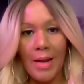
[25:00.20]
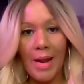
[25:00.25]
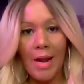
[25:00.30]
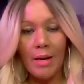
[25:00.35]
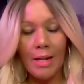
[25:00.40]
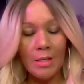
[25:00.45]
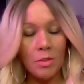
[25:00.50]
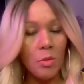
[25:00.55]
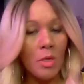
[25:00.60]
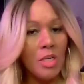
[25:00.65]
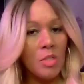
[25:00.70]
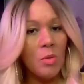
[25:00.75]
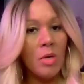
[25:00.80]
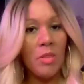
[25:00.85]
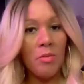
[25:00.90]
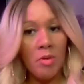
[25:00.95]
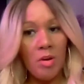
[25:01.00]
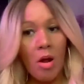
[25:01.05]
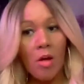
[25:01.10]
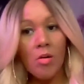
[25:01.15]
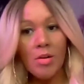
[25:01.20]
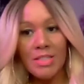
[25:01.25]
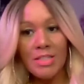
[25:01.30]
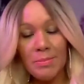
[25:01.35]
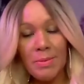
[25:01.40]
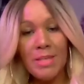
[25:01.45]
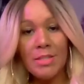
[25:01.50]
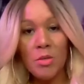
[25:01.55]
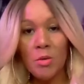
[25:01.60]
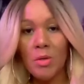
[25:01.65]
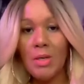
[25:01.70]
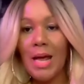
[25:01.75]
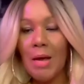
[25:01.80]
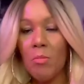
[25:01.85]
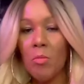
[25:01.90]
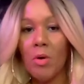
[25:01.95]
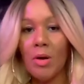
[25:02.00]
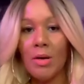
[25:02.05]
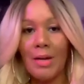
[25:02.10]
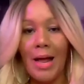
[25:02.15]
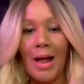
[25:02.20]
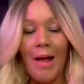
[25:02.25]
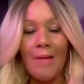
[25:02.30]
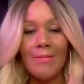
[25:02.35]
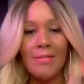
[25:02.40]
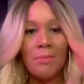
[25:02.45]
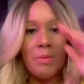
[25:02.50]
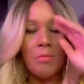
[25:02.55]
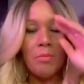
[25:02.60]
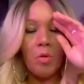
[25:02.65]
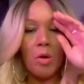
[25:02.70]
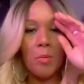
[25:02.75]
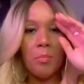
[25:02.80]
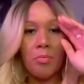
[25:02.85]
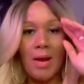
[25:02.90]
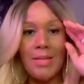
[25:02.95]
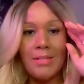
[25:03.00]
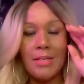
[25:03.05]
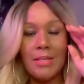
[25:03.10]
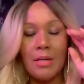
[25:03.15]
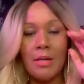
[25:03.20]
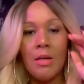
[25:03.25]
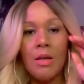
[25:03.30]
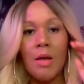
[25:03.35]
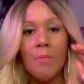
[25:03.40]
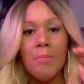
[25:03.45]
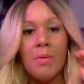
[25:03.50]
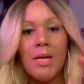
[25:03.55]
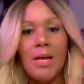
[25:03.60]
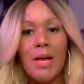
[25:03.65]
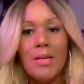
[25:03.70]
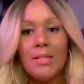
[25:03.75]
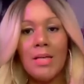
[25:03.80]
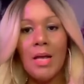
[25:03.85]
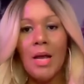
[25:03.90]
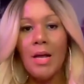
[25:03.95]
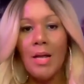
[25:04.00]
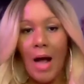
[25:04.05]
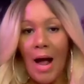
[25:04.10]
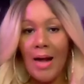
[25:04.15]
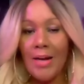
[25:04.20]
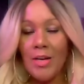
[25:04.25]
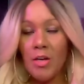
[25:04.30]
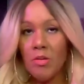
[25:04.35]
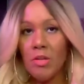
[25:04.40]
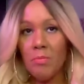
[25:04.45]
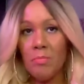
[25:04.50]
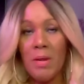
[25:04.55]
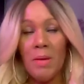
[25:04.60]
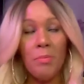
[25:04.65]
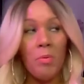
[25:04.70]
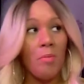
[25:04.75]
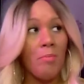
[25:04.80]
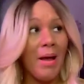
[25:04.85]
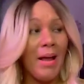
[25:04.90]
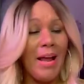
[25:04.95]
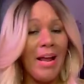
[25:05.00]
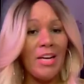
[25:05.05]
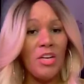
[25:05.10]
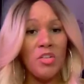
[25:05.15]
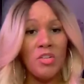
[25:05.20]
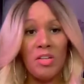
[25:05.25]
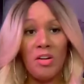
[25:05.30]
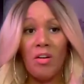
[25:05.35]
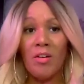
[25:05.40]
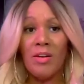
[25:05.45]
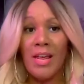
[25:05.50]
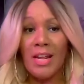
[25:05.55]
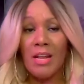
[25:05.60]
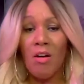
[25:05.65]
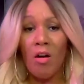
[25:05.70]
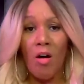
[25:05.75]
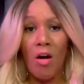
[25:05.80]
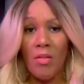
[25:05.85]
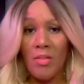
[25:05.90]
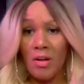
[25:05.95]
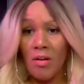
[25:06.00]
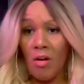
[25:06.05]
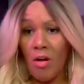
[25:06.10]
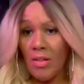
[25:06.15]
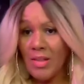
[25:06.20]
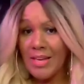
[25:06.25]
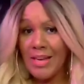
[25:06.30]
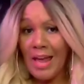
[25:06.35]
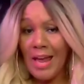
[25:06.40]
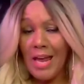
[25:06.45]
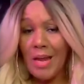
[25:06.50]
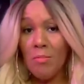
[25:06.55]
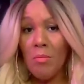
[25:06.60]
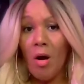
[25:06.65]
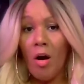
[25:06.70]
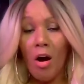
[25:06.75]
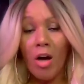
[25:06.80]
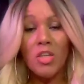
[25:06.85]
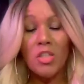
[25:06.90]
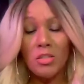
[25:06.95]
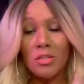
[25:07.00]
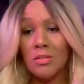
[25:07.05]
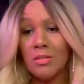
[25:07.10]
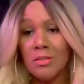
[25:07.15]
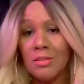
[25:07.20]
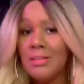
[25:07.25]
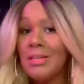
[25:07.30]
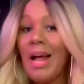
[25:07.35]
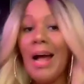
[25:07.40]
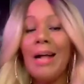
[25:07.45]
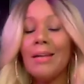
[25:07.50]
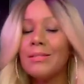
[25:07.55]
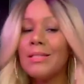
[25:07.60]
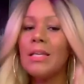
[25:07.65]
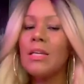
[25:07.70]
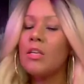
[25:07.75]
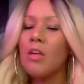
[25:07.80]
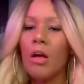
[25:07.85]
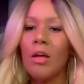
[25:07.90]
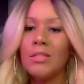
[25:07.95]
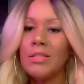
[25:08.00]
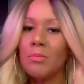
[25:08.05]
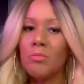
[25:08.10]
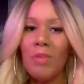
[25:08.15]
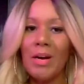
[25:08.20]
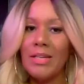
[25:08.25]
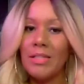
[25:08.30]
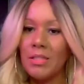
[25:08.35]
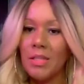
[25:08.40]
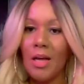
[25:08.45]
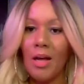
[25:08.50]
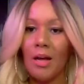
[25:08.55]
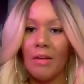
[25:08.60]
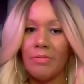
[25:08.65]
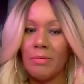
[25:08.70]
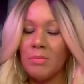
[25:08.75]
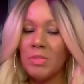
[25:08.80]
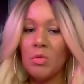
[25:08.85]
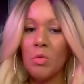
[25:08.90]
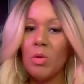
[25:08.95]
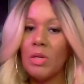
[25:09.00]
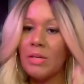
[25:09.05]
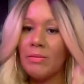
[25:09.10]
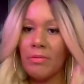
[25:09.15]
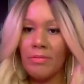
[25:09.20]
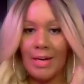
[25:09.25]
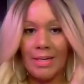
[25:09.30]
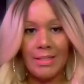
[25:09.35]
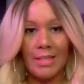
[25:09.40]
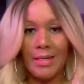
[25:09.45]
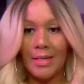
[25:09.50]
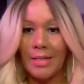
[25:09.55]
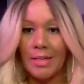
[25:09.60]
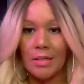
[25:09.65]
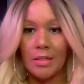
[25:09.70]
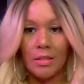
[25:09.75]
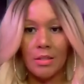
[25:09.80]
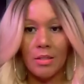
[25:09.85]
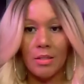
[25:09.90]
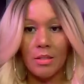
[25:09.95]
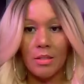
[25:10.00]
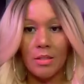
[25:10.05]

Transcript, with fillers: now. Like 2023, y'all gonna see me do a lot more lives and be more present because I know the people in my industry that are getting all the game are not telling y'all some right stuff. I'm just gonna leave it right there.